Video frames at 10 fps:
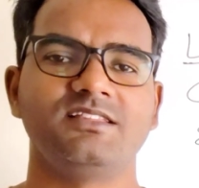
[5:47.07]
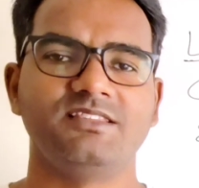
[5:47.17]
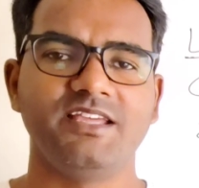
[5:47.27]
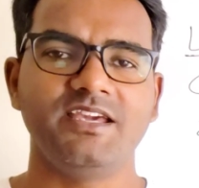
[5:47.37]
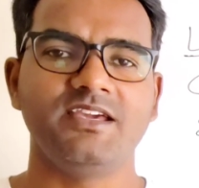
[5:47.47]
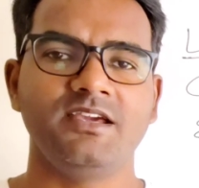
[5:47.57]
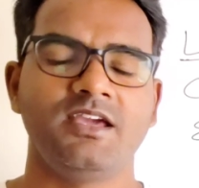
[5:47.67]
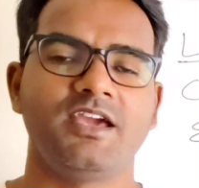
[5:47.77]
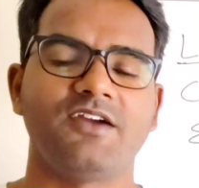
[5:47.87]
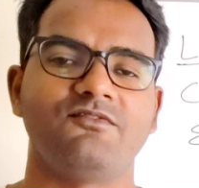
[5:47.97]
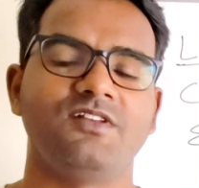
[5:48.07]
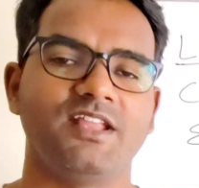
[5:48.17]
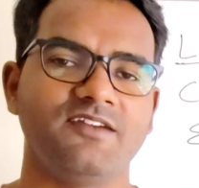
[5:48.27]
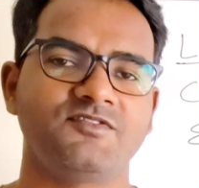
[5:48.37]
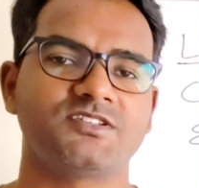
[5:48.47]
they have
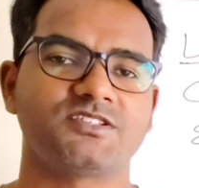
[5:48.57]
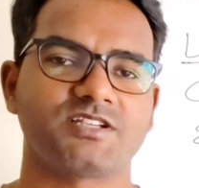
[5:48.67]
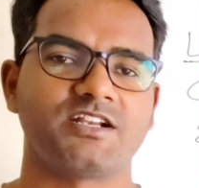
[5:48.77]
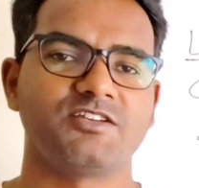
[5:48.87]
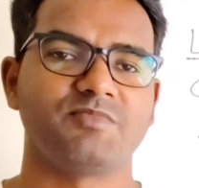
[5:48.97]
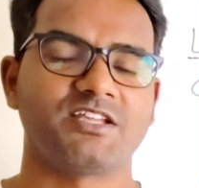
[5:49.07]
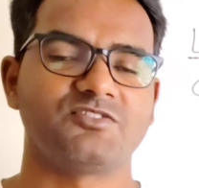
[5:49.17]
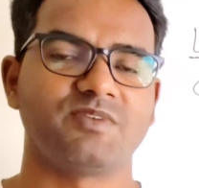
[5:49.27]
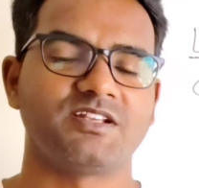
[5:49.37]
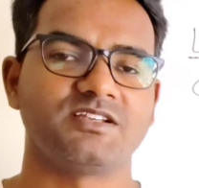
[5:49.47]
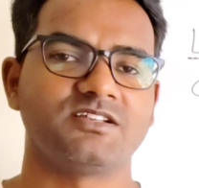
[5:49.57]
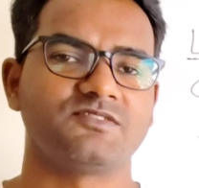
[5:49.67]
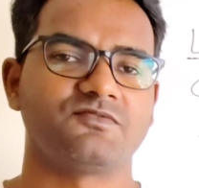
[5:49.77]
left studying mathematics